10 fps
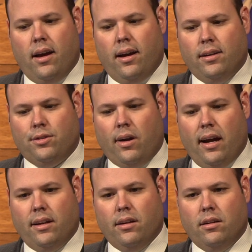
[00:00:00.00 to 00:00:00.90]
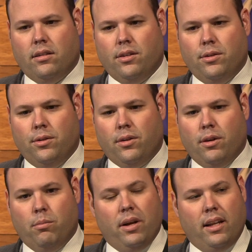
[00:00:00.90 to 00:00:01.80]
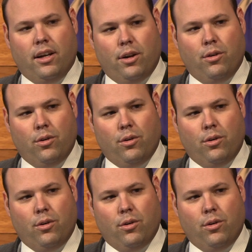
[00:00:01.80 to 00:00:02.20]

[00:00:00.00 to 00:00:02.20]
uh, trying to, to compete in a new